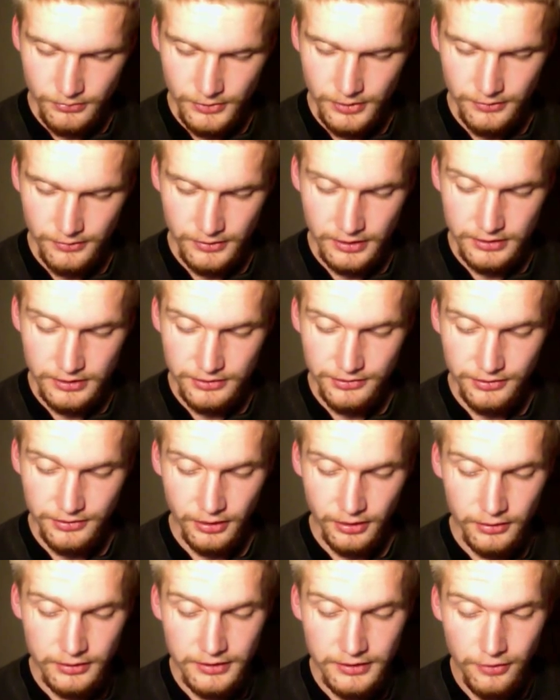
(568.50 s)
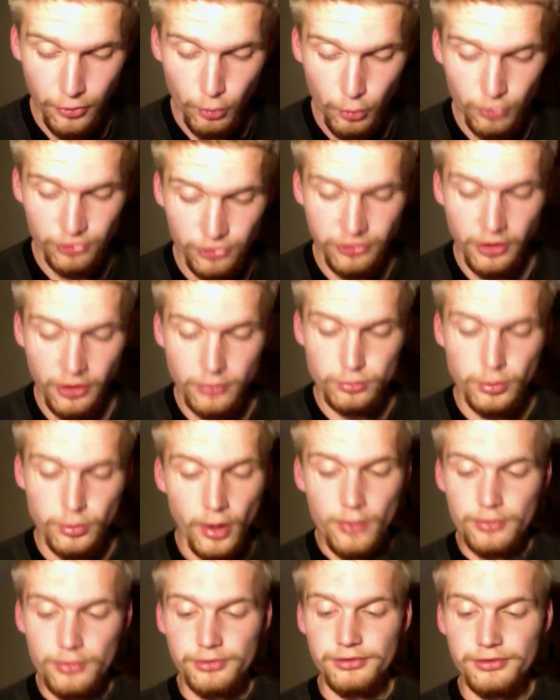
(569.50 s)
Then suddenly the sun
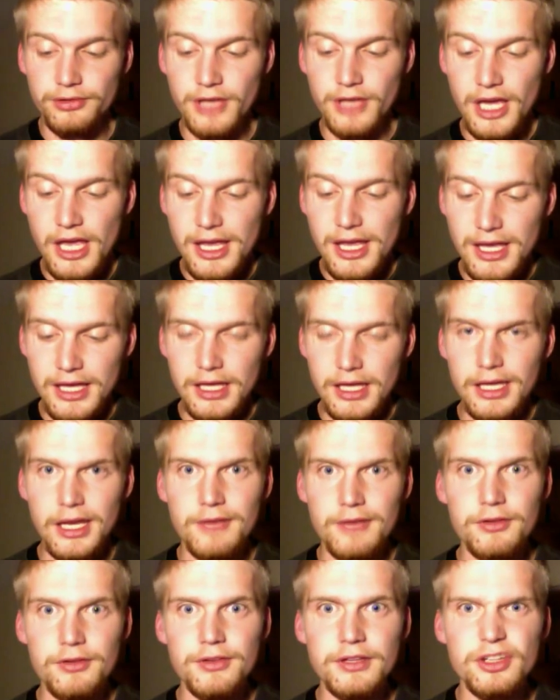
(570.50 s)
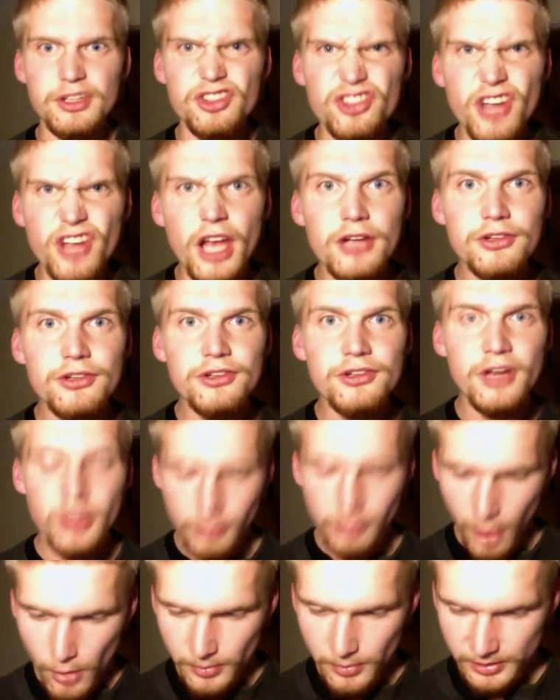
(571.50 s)
rose, and everything changed in a
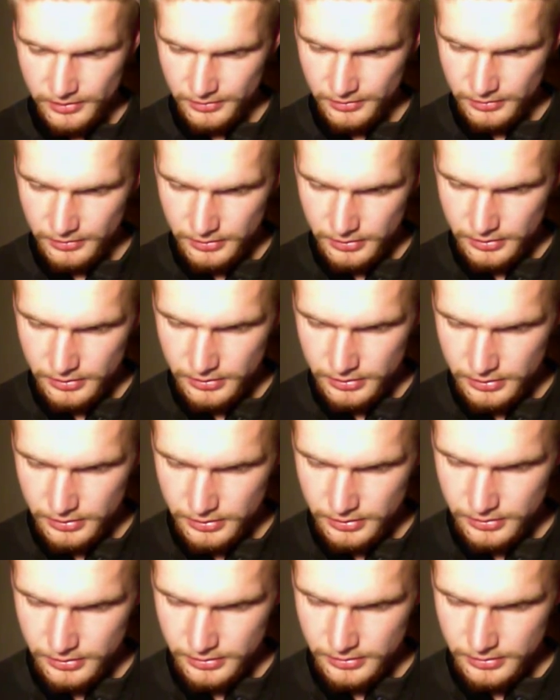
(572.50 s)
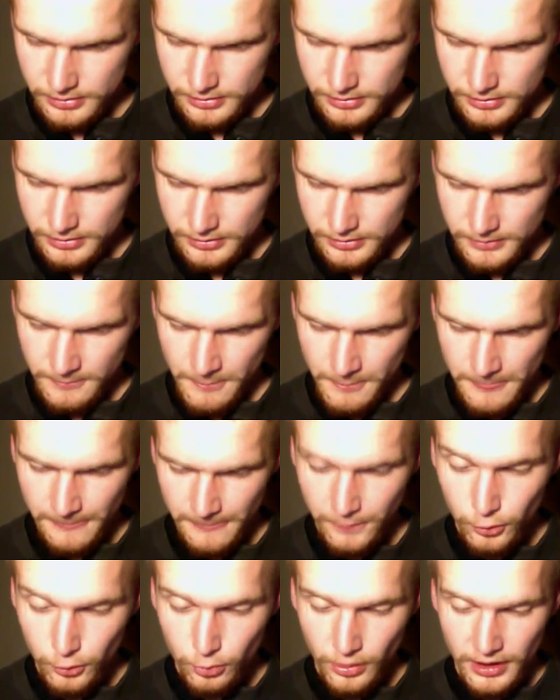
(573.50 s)
moment. The
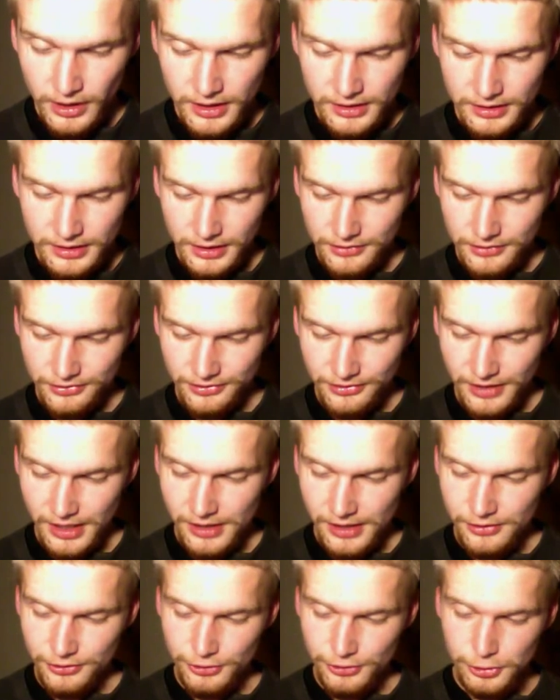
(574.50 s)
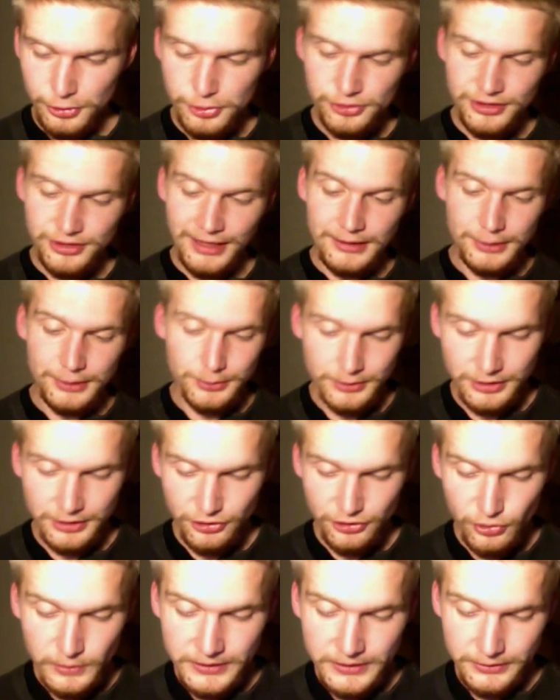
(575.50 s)
gray sand turned yellow and
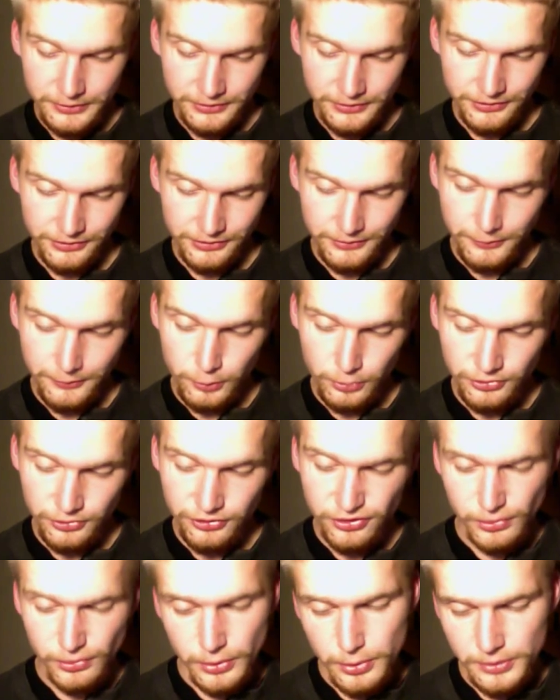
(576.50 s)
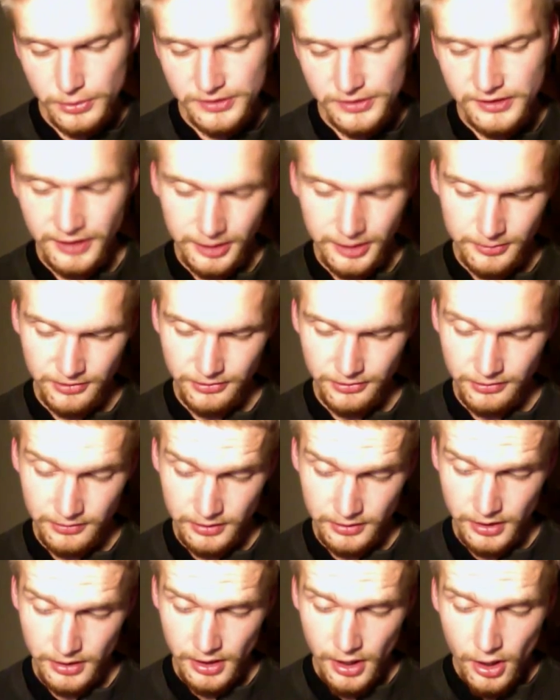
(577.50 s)
twinkled as if it were strewn with diamonds.
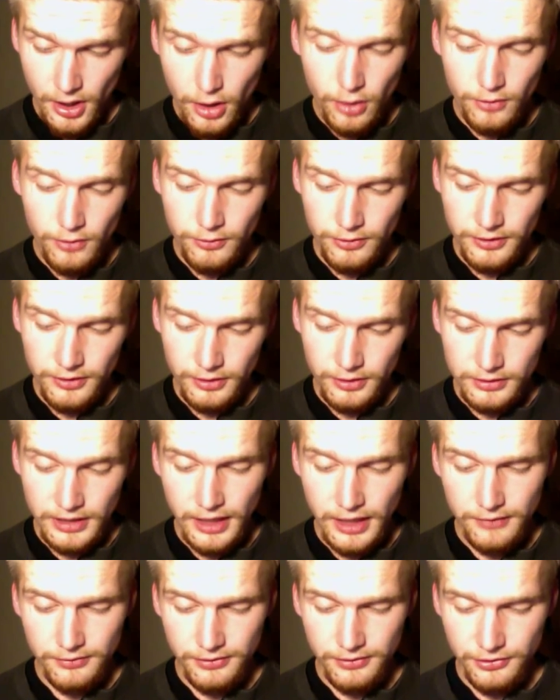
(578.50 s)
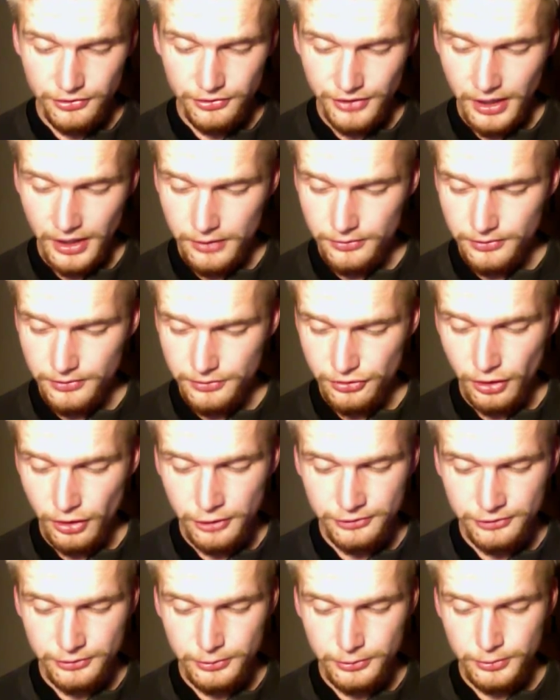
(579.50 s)
Over their left, the shadows of
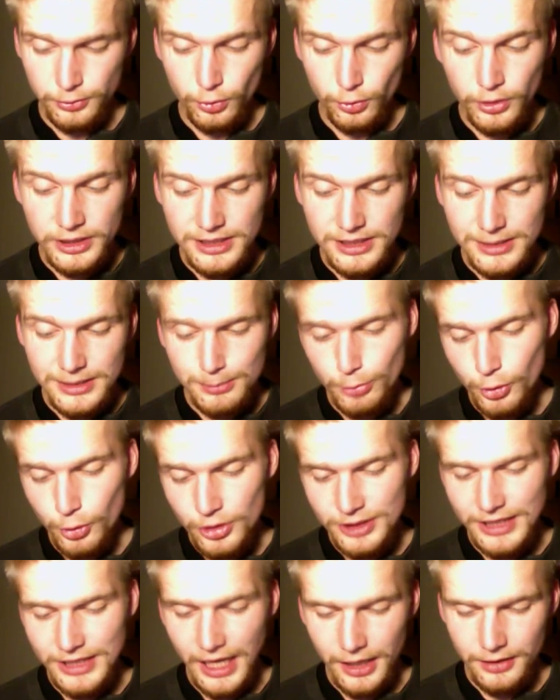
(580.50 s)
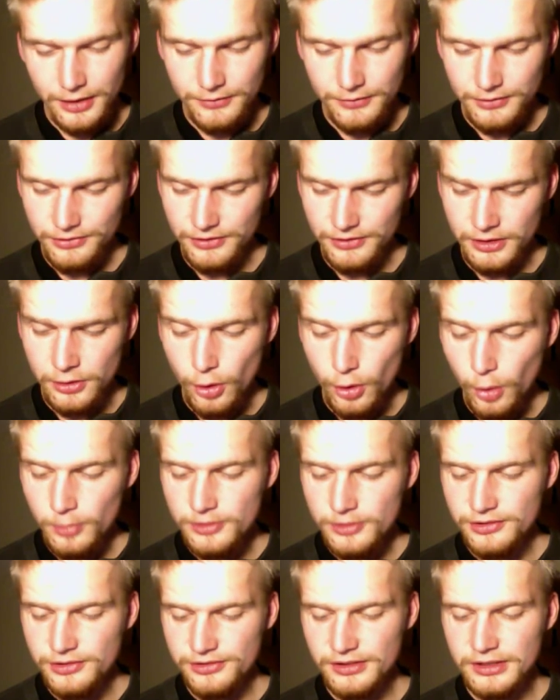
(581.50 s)
Shasta and Hwin and Bree and Aravis,
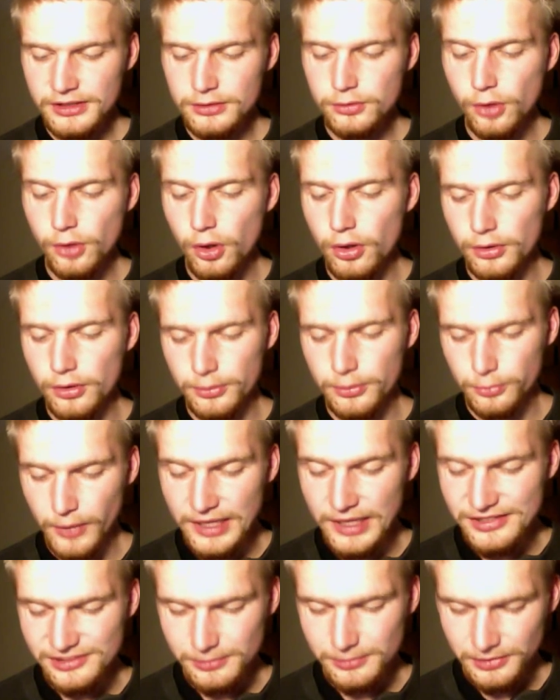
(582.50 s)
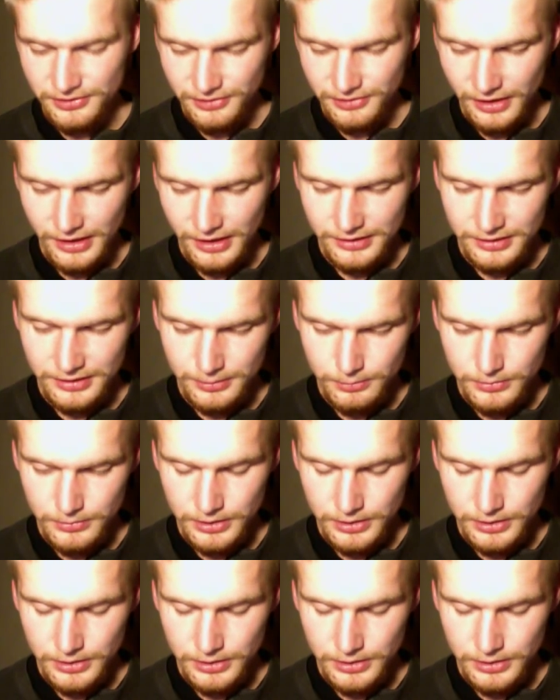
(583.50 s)
enormously long, raced beside them.